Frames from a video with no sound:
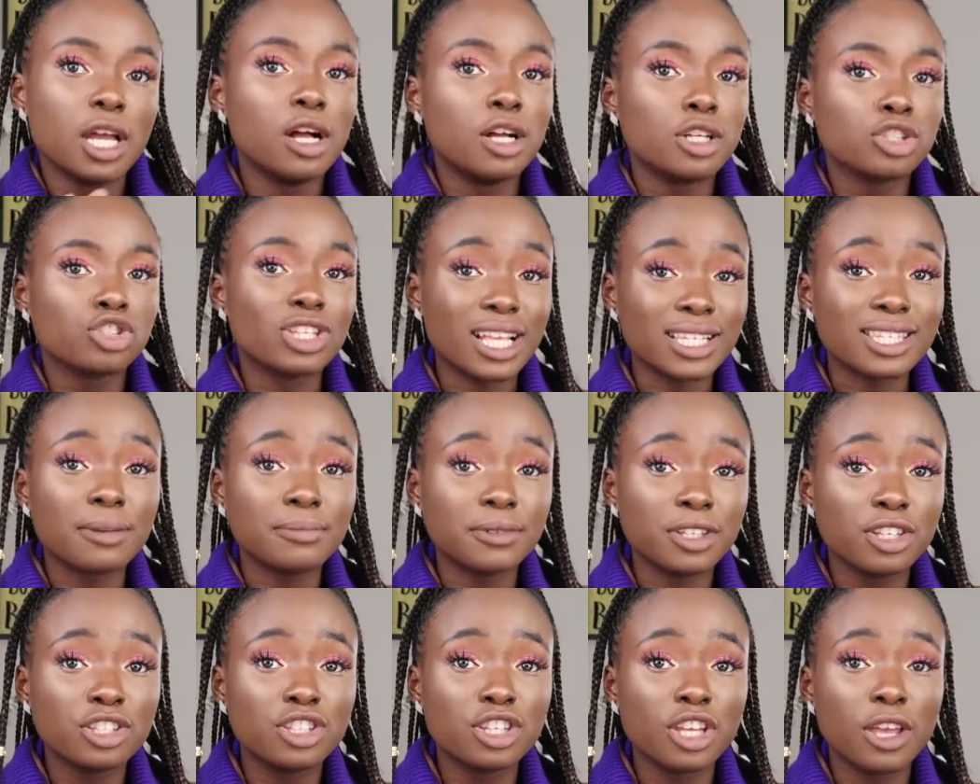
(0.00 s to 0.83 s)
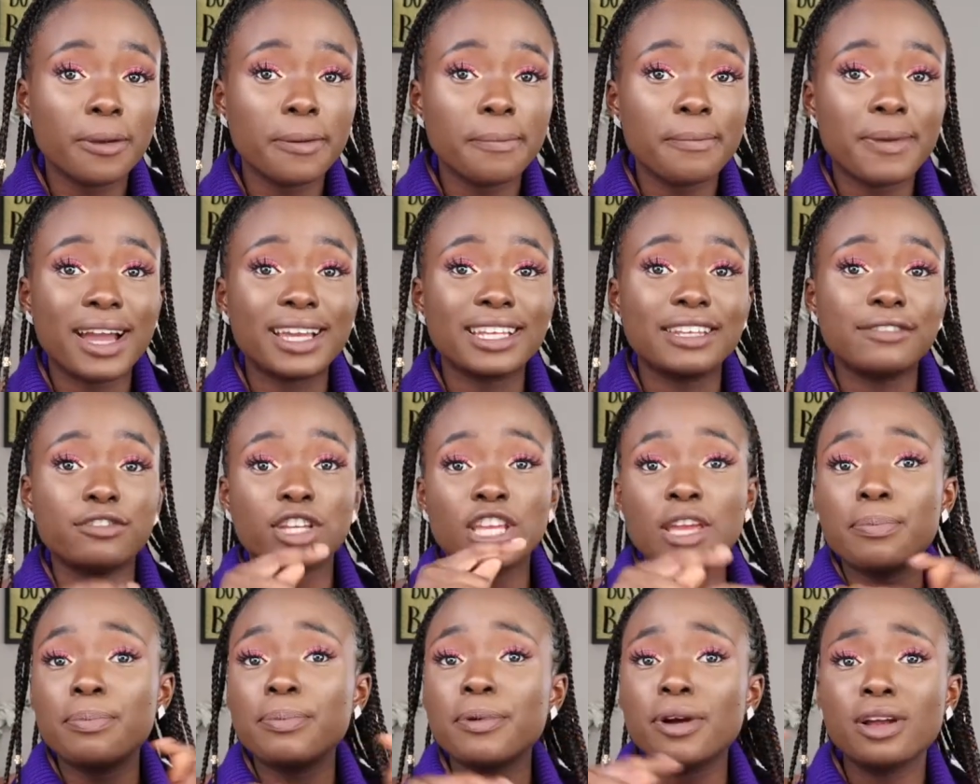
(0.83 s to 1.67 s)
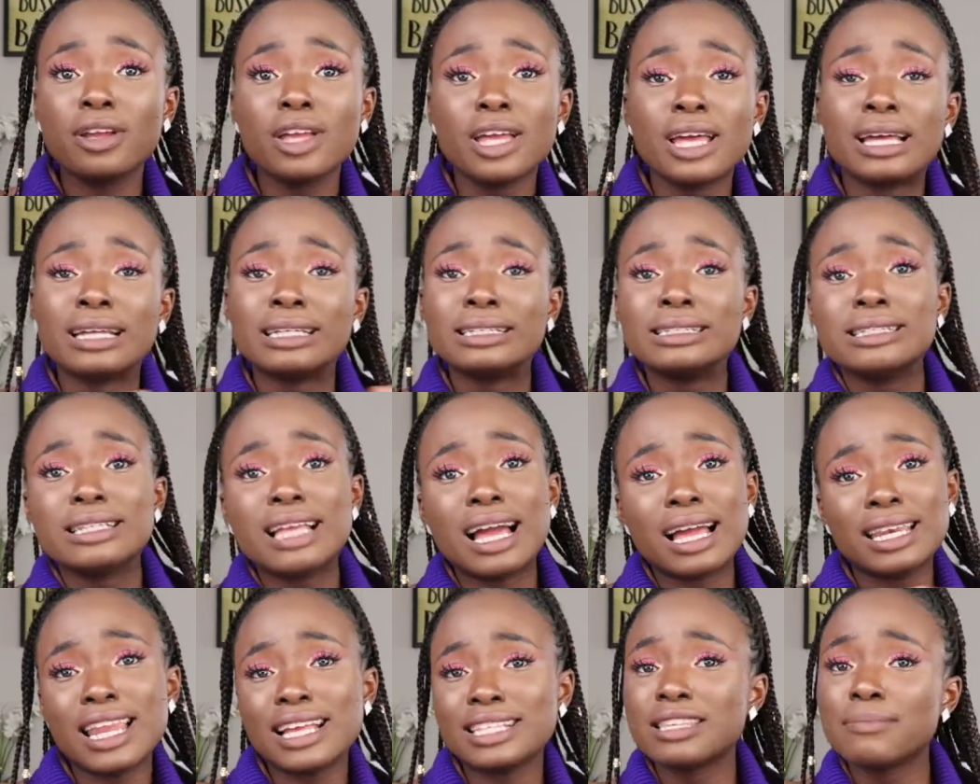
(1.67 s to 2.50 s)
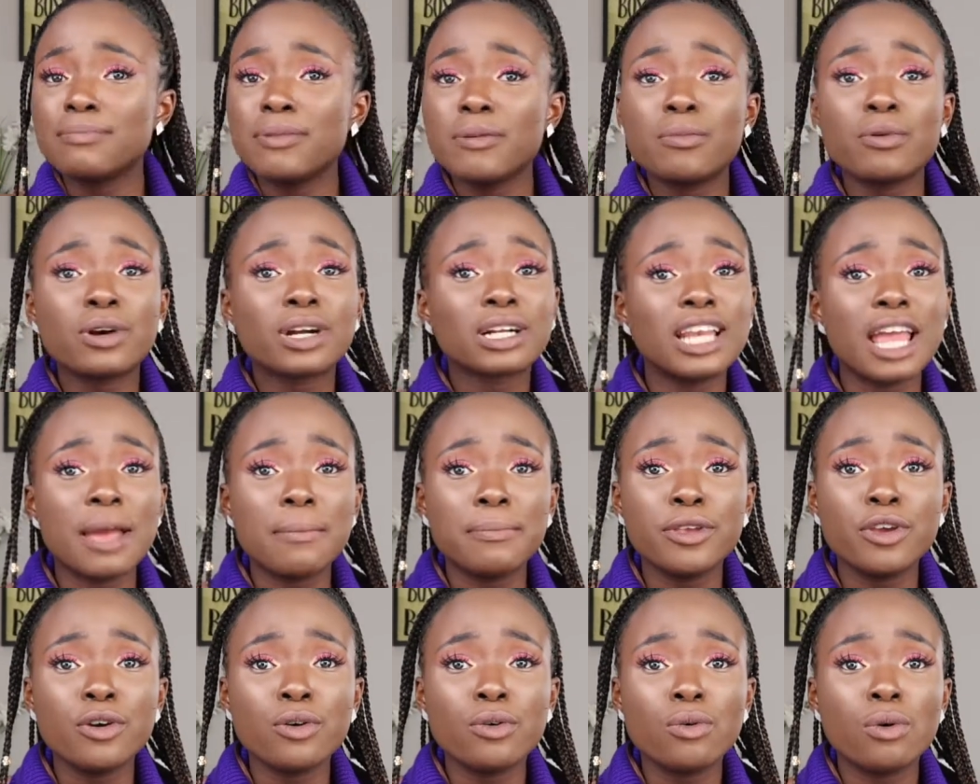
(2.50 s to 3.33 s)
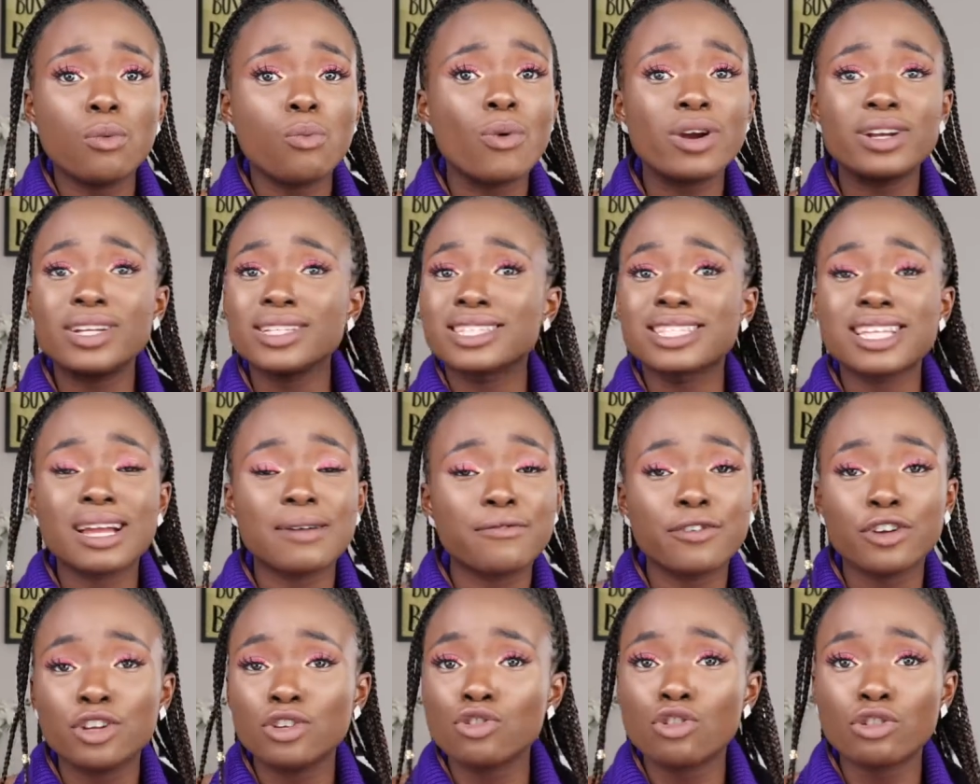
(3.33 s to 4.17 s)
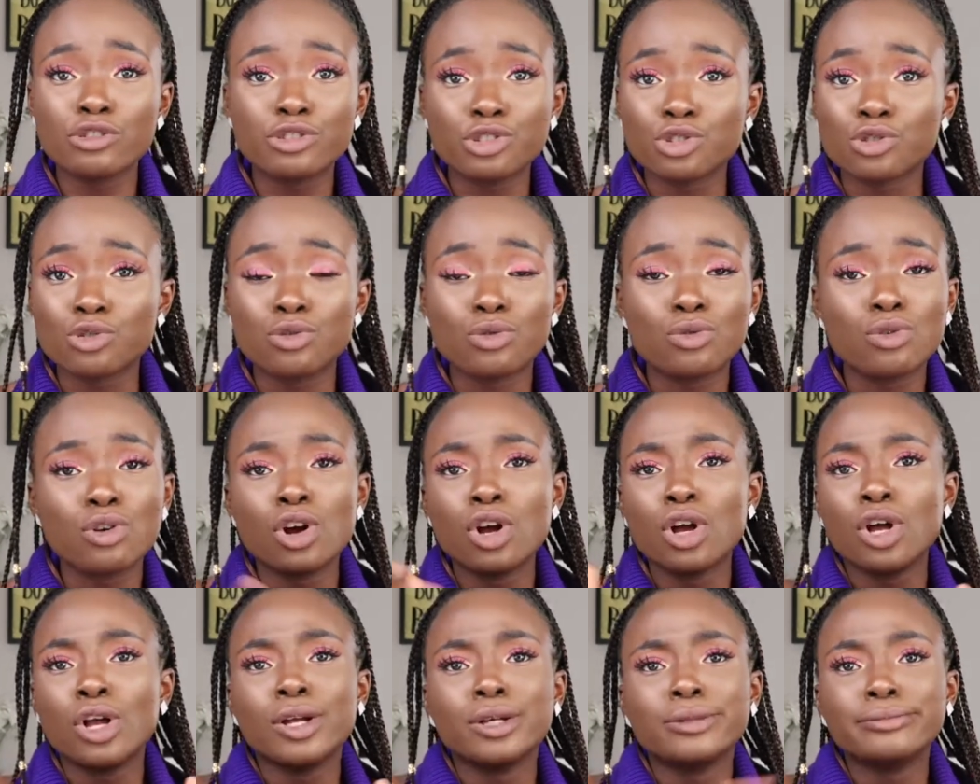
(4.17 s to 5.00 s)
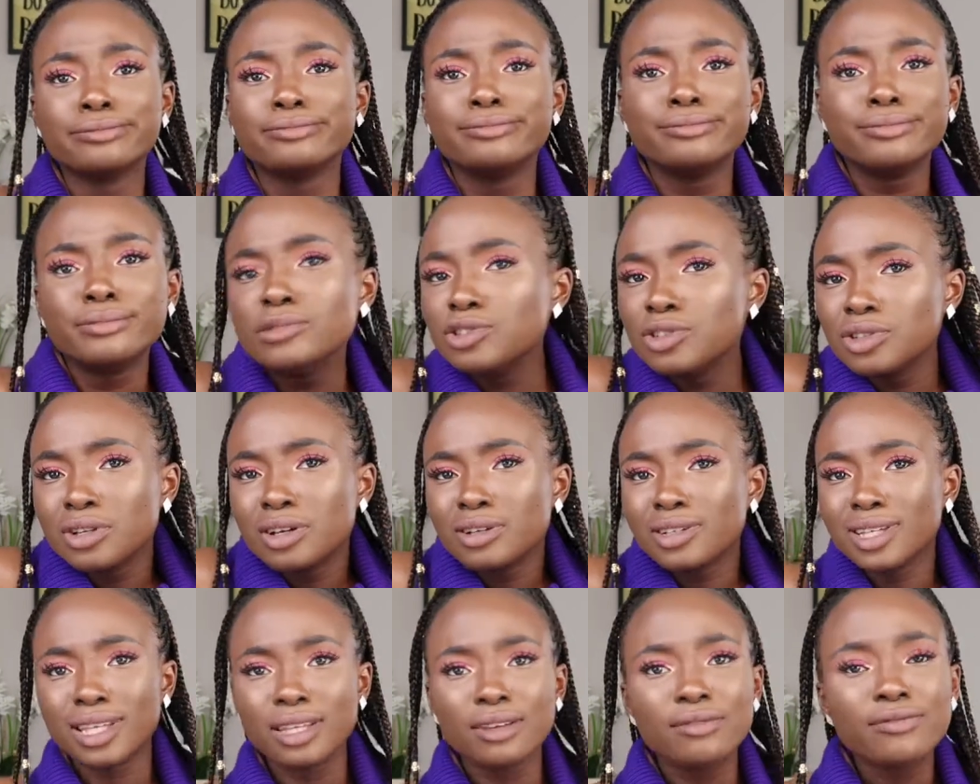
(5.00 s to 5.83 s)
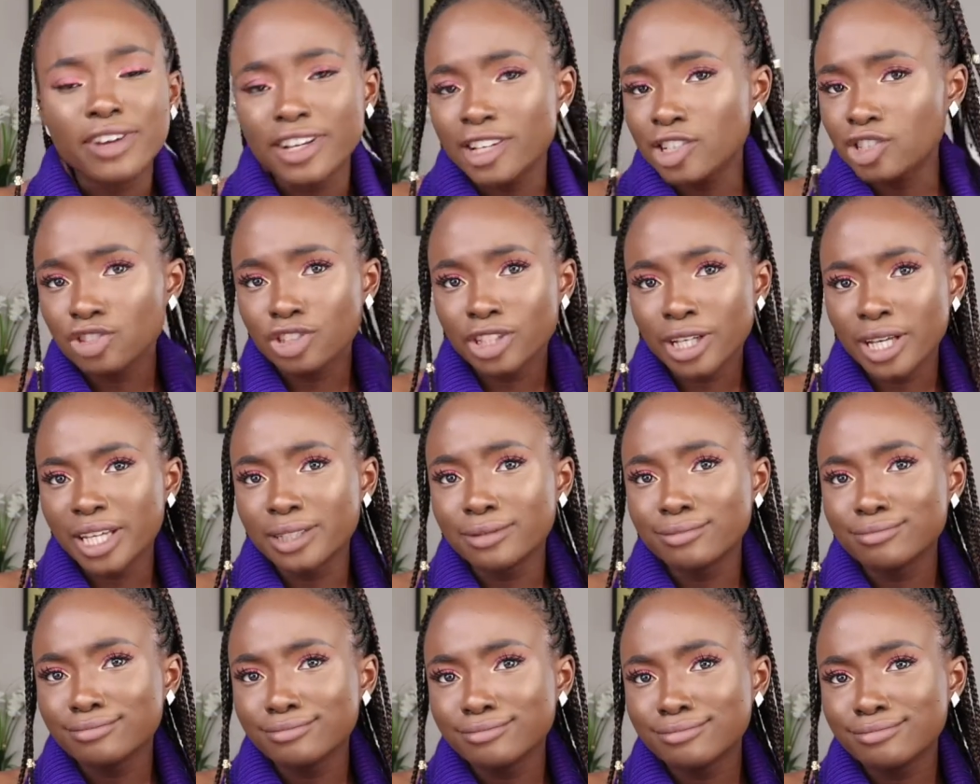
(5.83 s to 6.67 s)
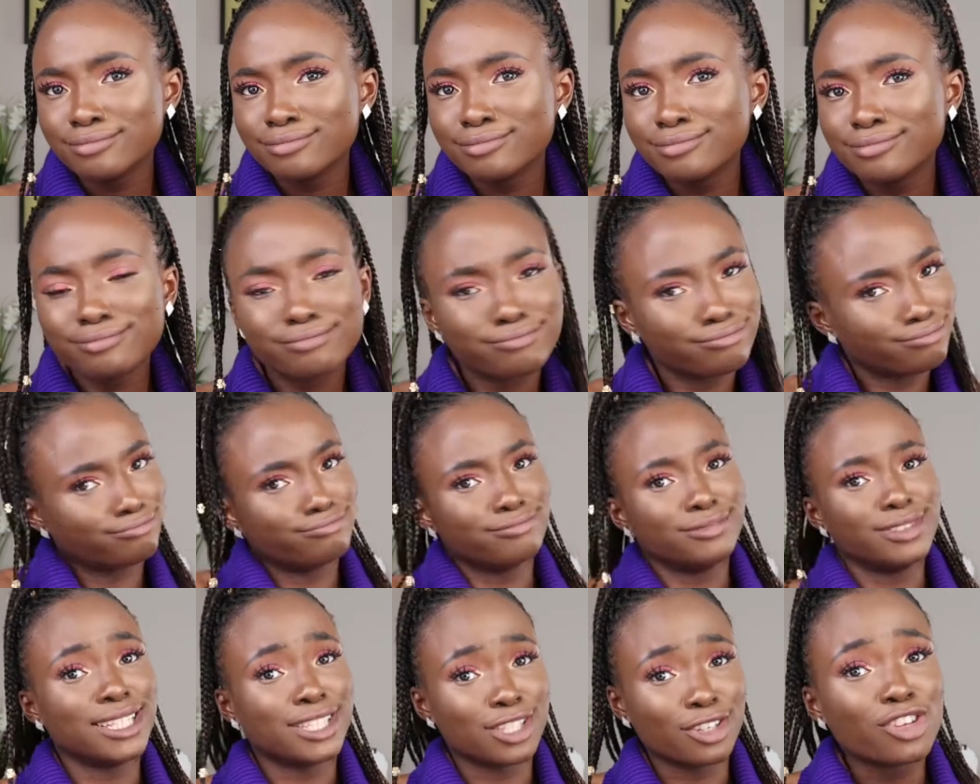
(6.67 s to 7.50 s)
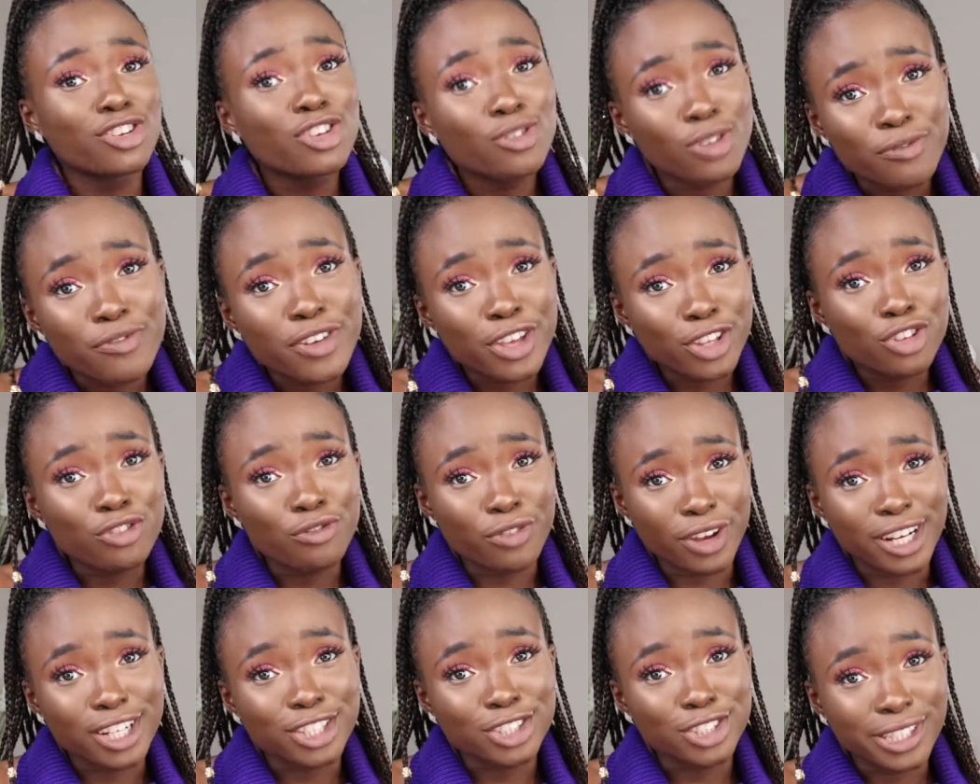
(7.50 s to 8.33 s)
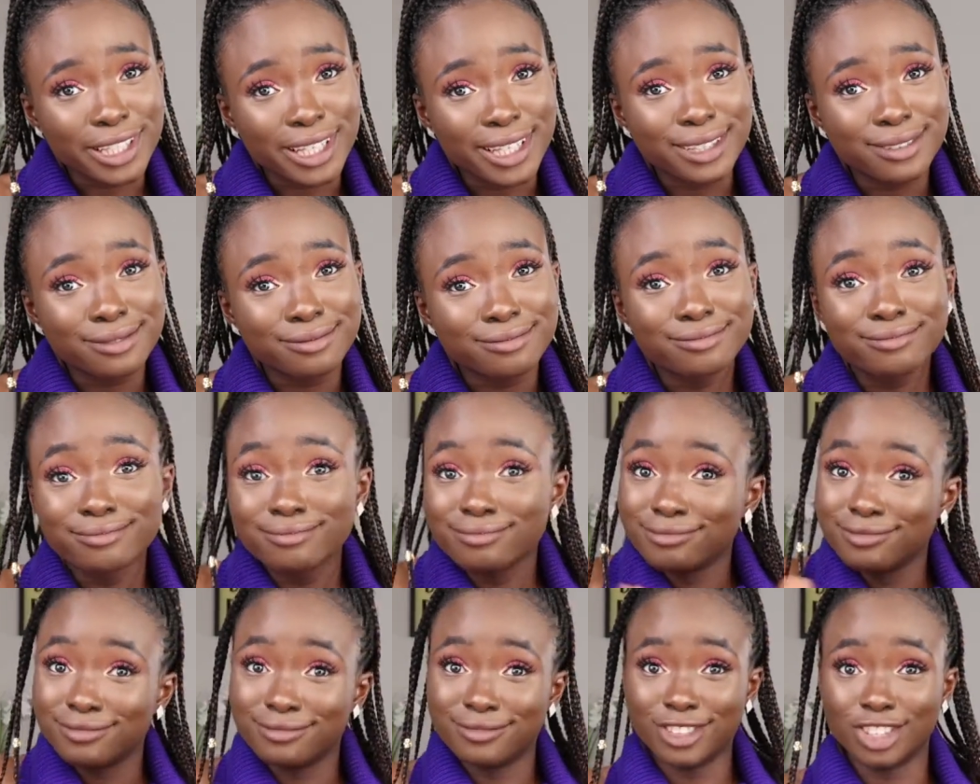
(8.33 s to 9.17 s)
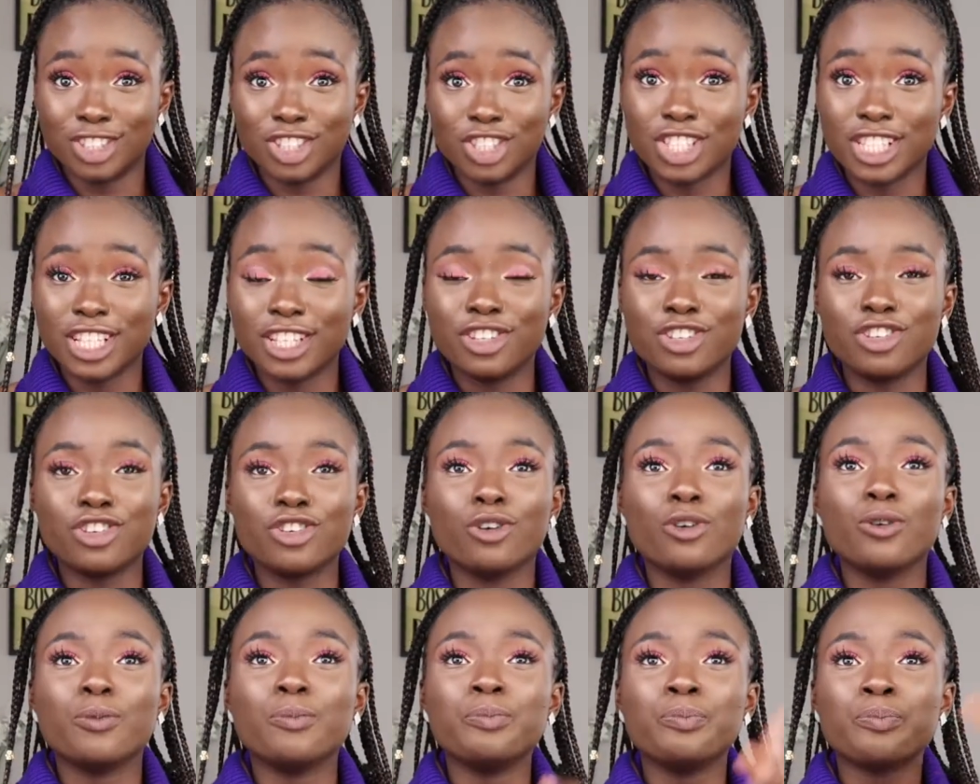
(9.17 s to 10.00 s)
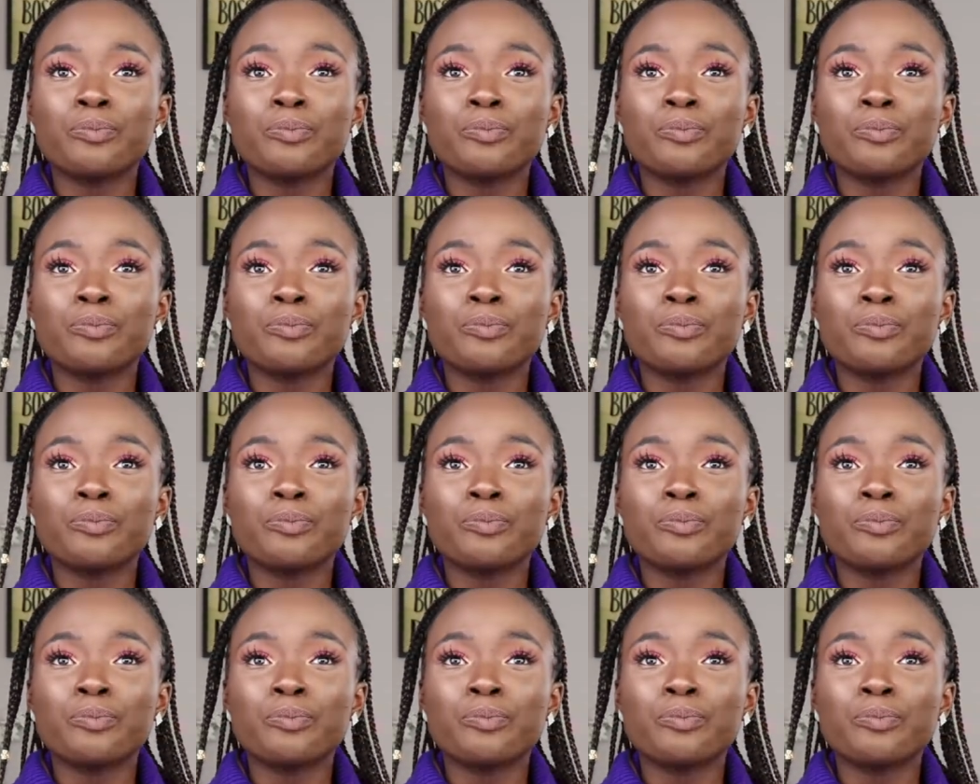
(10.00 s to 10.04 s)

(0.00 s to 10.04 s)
So that's something to keep in mind. If you keep letting people claim you when it's time for you to go to school, you're not getting financial aid. It's gonna affect your financial aid, just letting you know.